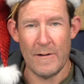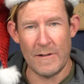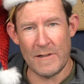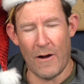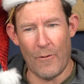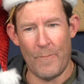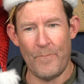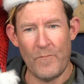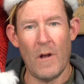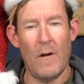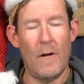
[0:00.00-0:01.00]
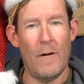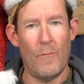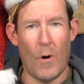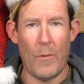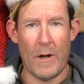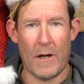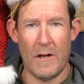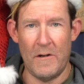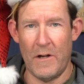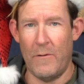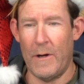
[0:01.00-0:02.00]
So what we're going
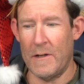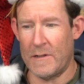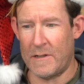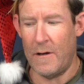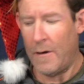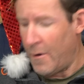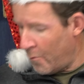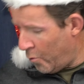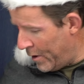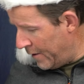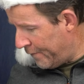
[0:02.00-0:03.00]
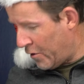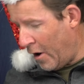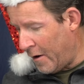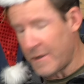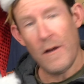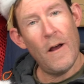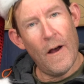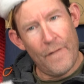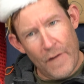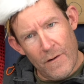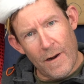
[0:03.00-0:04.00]
to do is we have got a
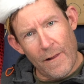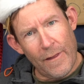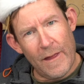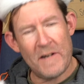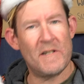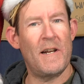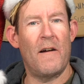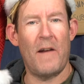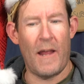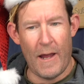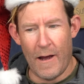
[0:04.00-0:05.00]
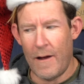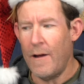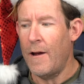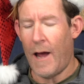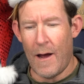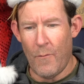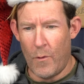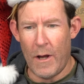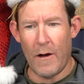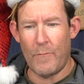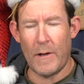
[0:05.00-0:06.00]
few little things down here, and
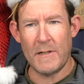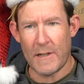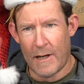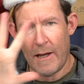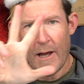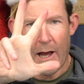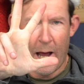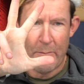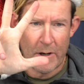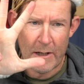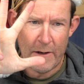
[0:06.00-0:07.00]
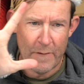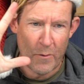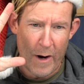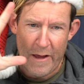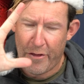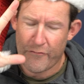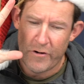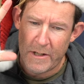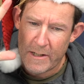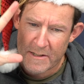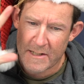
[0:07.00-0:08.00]
we are basically, I'm going to give away
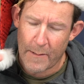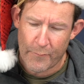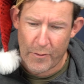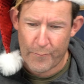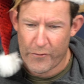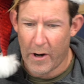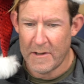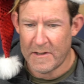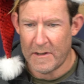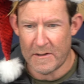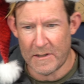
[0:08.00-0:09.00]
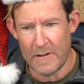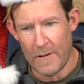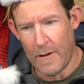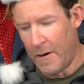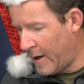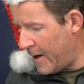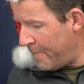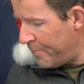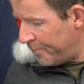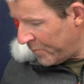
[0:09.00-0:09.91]
three separate prizes, okay?